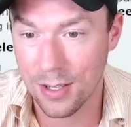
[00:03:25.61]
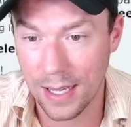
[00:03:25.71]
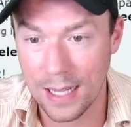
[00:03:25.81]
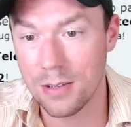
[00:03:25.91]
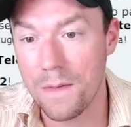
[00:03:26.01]
So
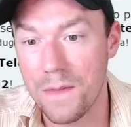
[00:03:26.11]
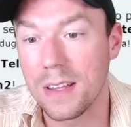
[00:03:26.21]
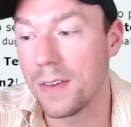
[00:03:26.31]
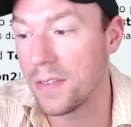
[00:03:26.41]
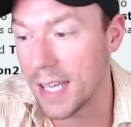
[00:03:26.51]
you get into a
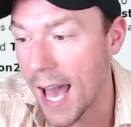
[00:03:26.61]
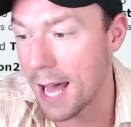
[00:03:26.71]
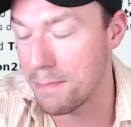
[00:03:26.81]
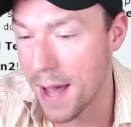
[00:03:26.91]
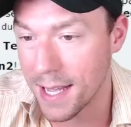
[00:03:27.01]
fifty fifty
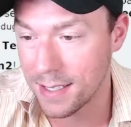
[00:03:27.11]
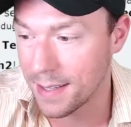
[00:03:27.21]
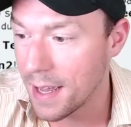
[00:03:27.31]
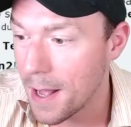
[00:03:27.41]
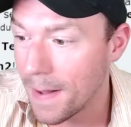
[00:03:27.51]
at
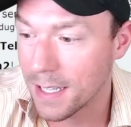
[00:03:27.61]
best,